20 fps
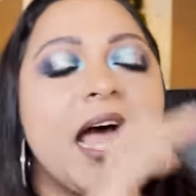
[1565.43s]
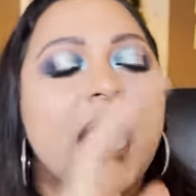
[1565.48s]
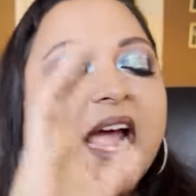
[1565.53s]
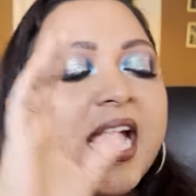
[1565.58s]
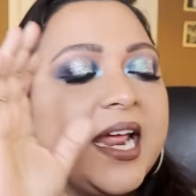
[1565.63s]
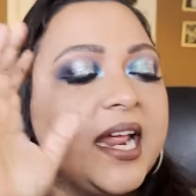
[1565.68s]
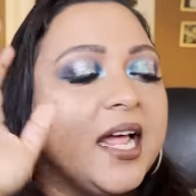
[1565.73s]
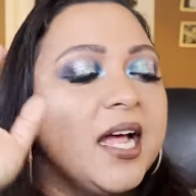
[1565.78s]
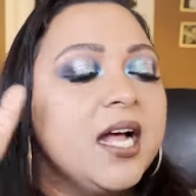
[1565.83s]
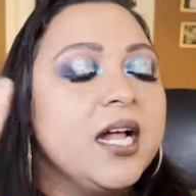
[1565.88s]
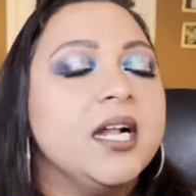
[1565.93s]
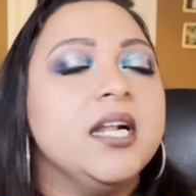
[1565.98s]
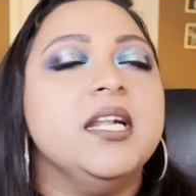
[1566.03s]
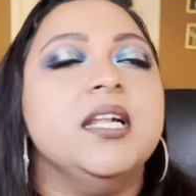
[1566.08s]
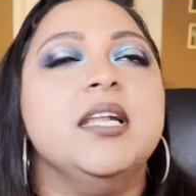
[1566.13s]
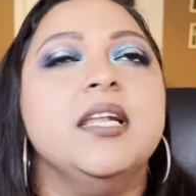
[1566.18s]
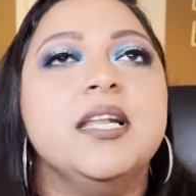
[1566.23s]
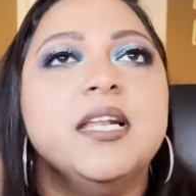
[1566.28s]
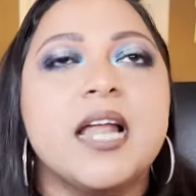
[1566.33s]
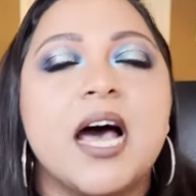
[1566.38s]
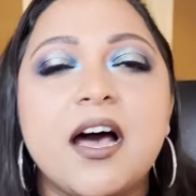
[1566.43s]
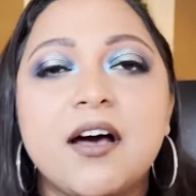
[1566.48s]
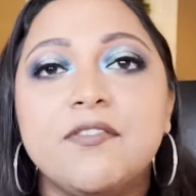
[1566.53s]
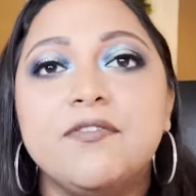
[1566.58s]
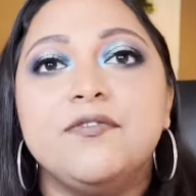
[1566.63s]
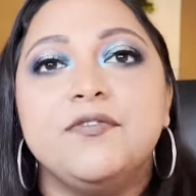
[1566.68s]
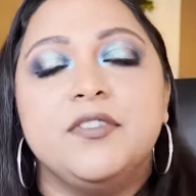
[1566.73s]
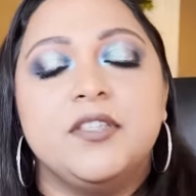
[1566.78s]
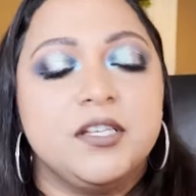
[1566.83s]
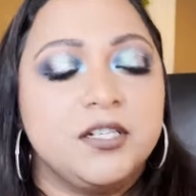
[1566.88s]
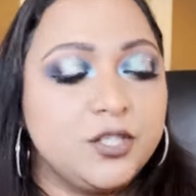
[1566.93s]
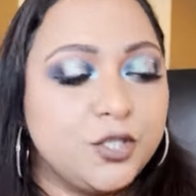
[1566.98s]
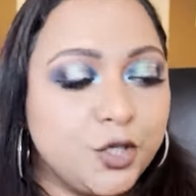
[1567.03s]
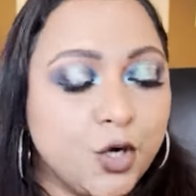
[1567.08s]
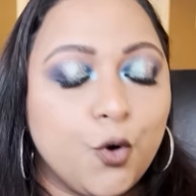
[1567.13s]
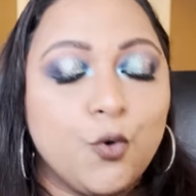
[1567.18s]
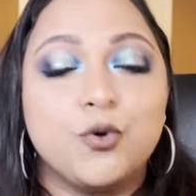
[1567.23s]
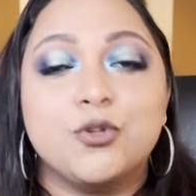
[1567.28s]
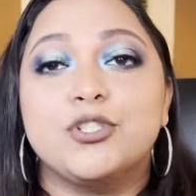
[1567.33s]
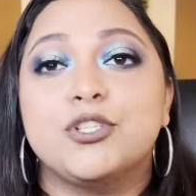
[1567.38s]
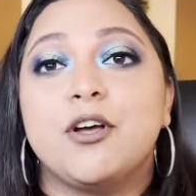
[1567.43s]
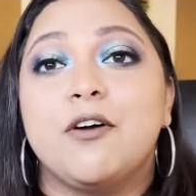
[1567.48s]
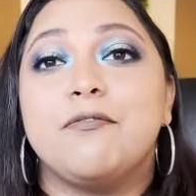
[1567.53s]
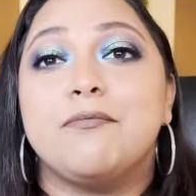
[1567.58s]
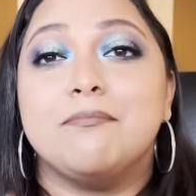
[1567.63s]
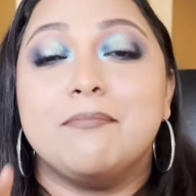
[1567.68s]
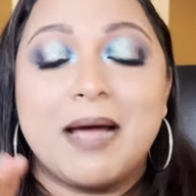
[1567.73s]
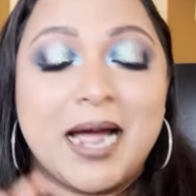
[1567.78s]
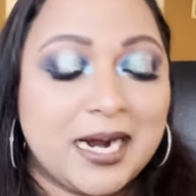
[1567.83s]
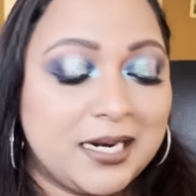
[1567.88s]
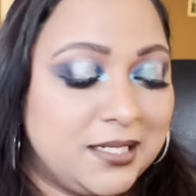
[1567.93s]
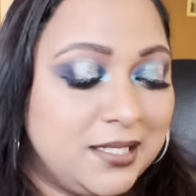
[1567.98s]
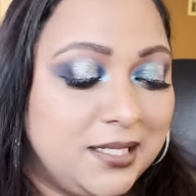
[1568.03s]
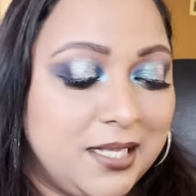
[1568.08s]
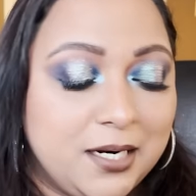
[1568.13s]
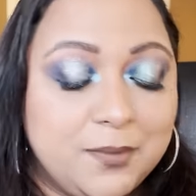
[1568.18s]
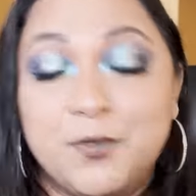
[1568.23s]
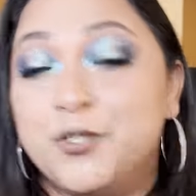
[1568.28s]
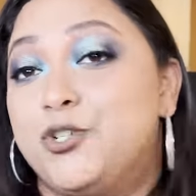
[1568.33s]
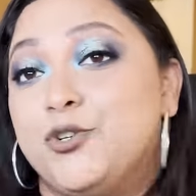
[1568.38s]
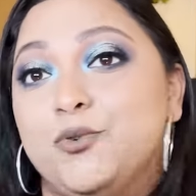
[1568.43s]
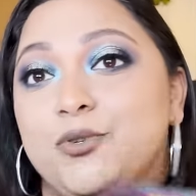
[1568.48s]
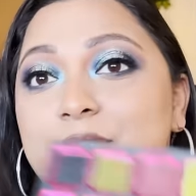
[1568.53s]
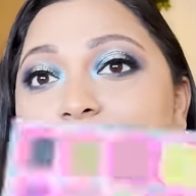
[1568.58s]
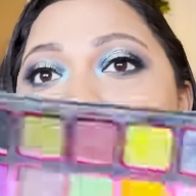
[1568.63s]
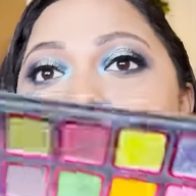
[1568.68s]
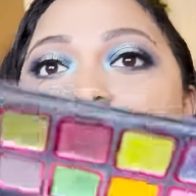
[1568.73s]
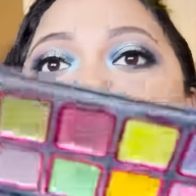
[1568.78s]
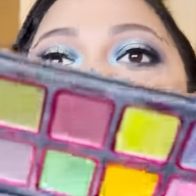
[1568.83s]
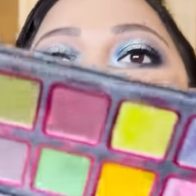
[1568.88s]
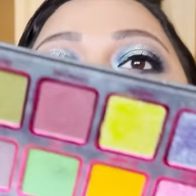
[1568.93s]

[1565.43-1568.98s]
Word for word: I love the tones of mattes that were chosen in this